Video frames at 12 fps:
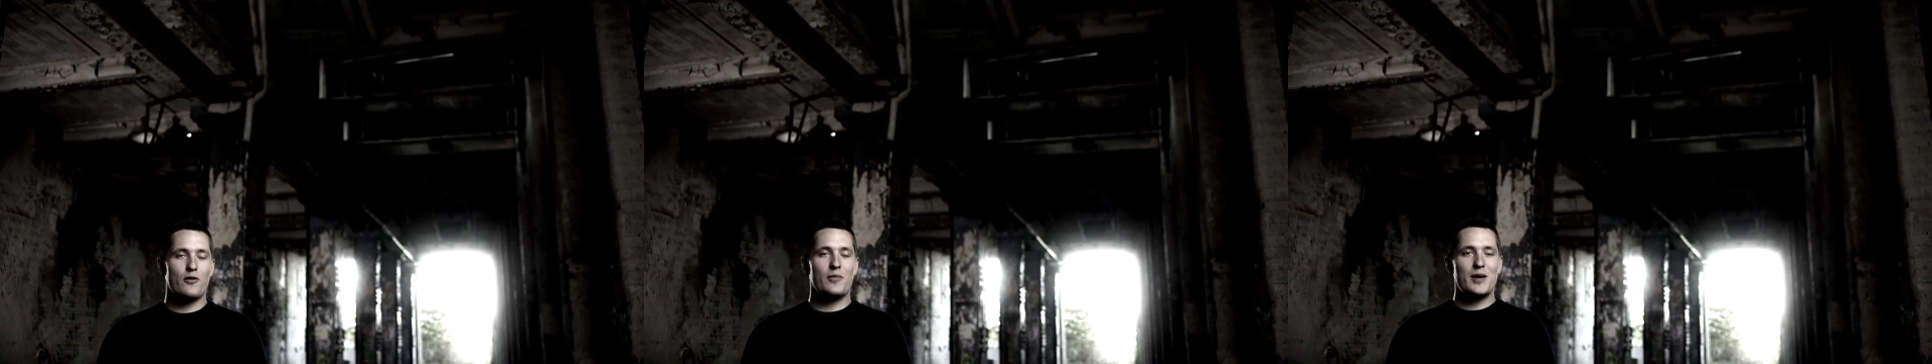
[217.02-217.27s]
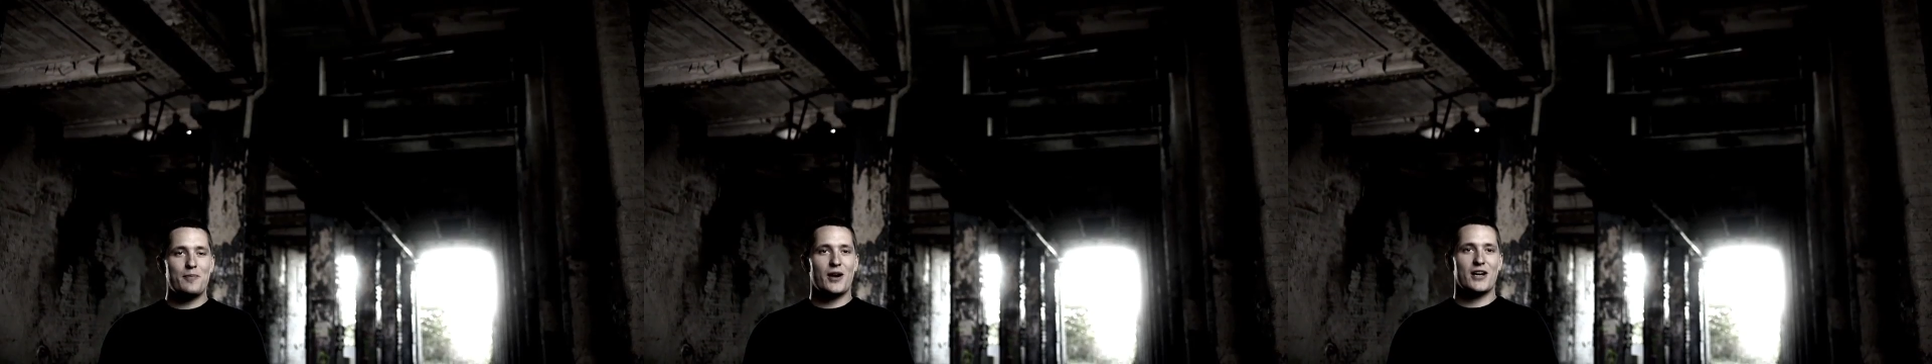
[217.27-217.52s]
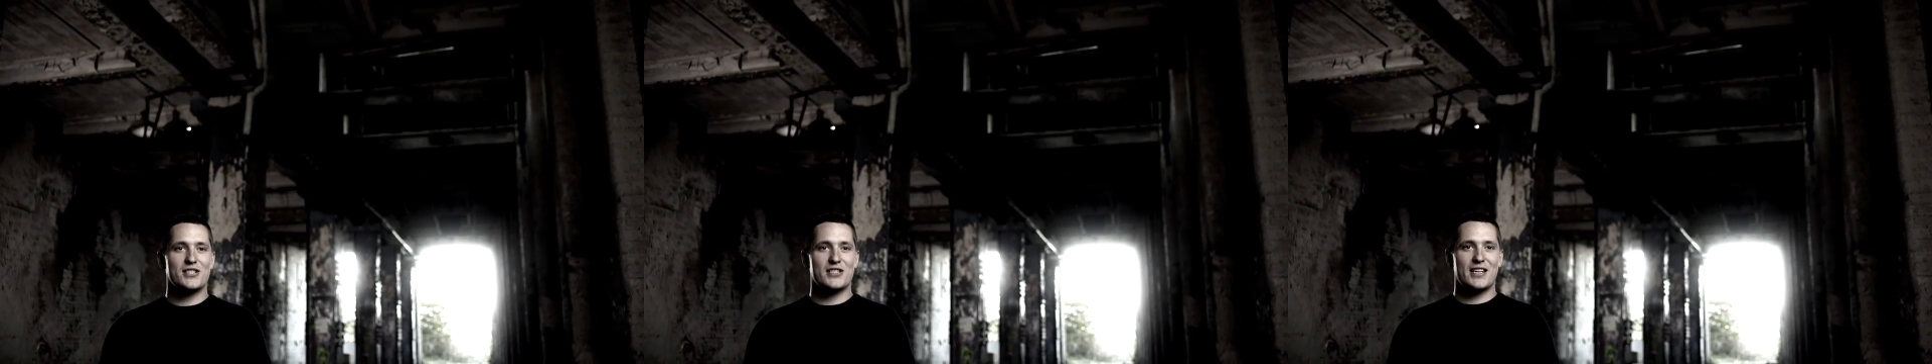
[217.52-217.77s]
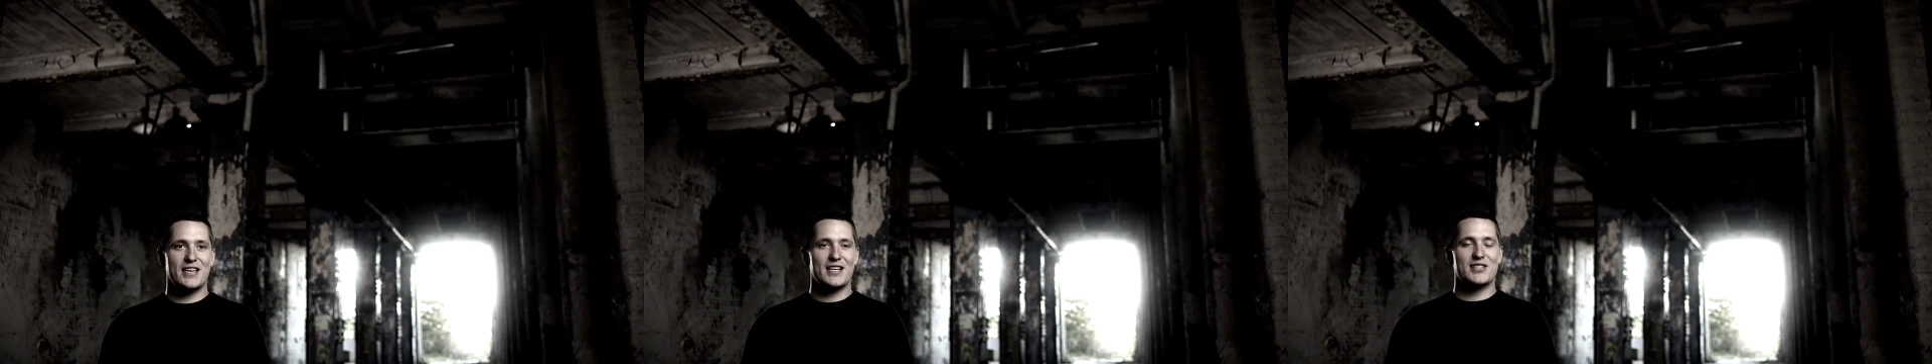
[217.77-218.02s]
For me
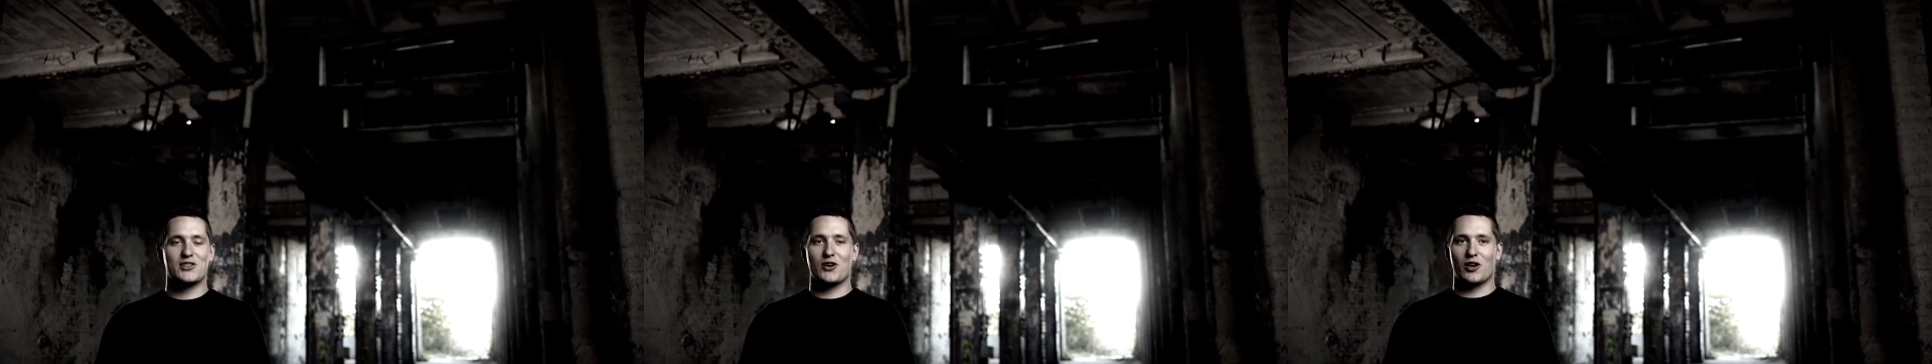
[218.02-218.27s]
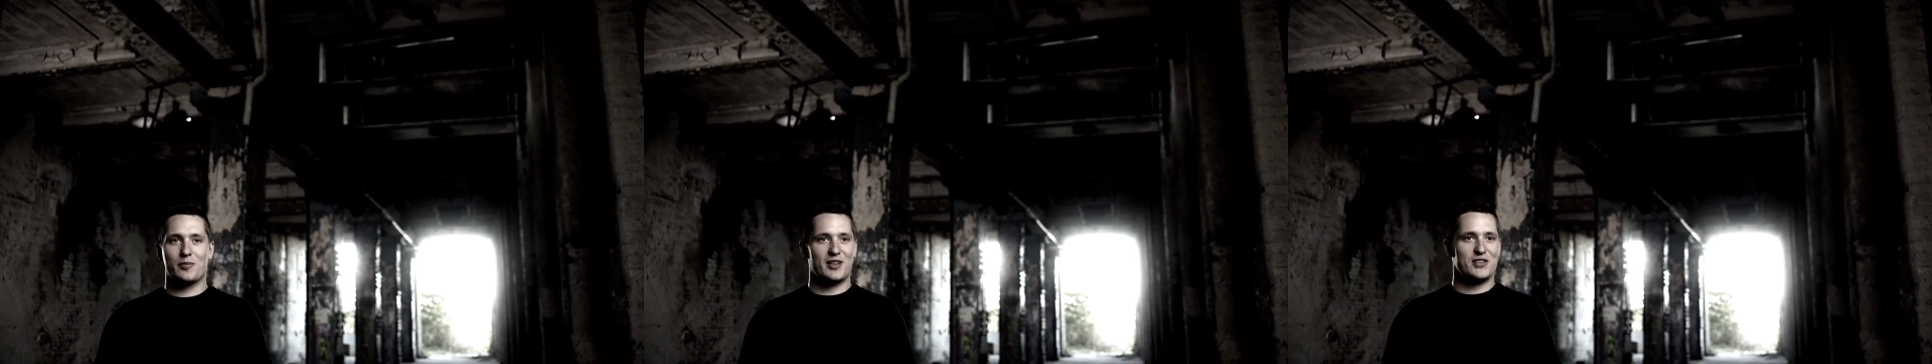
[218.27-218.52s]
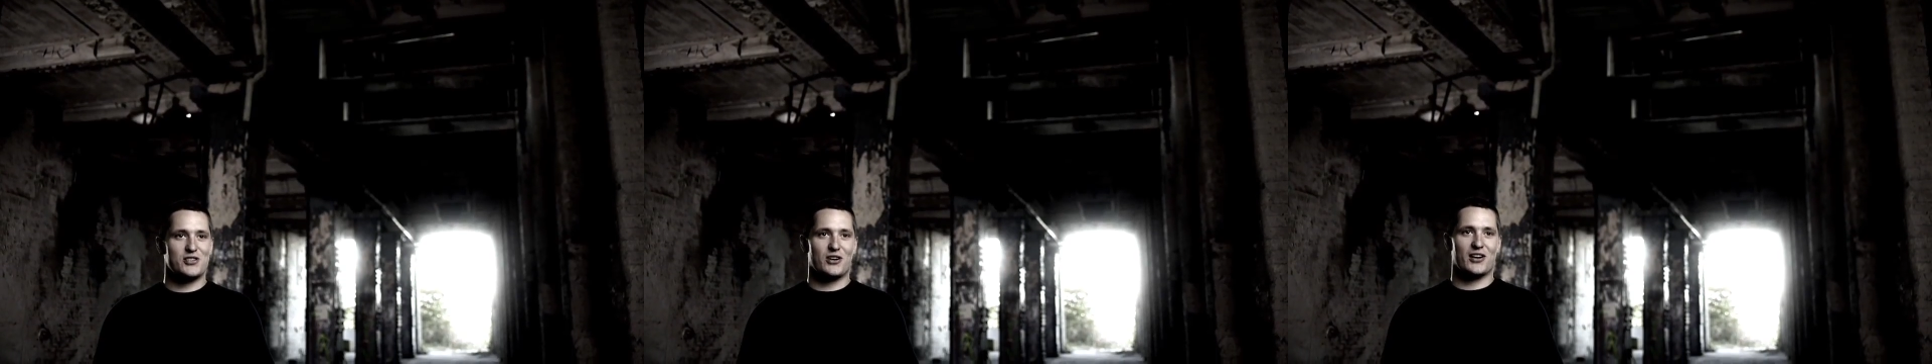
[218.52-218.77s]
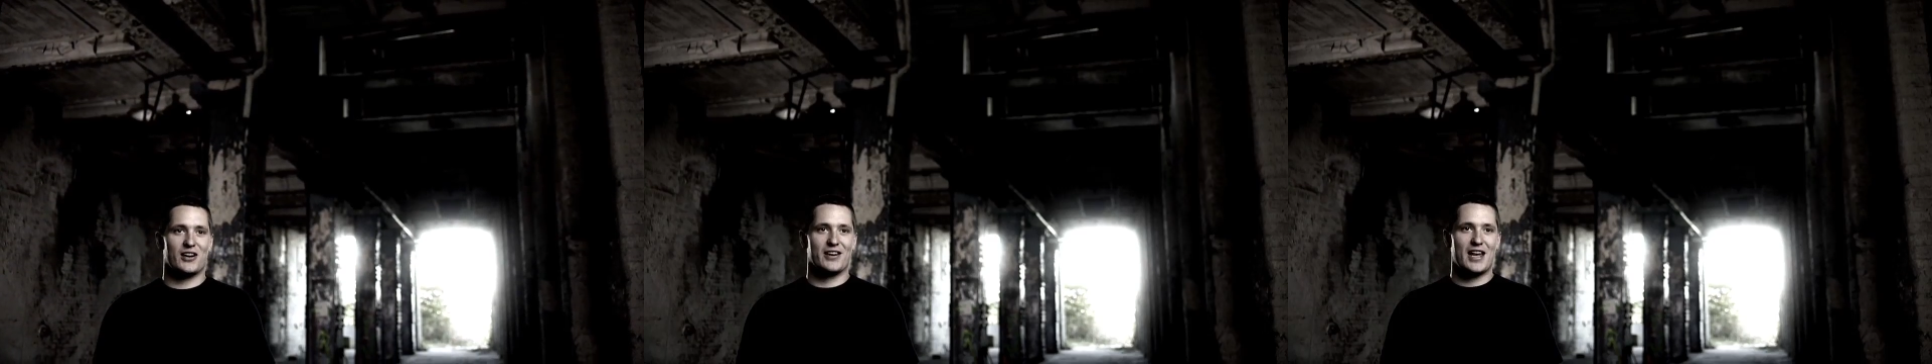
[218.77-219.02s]
personally, it's got to be the
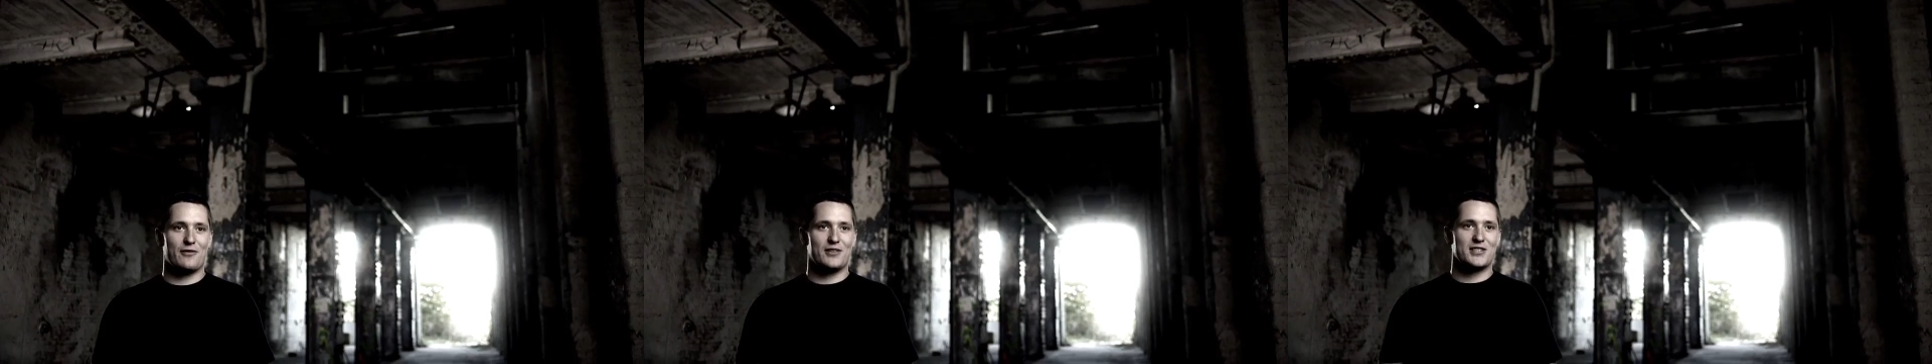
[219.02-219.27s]
shotgun every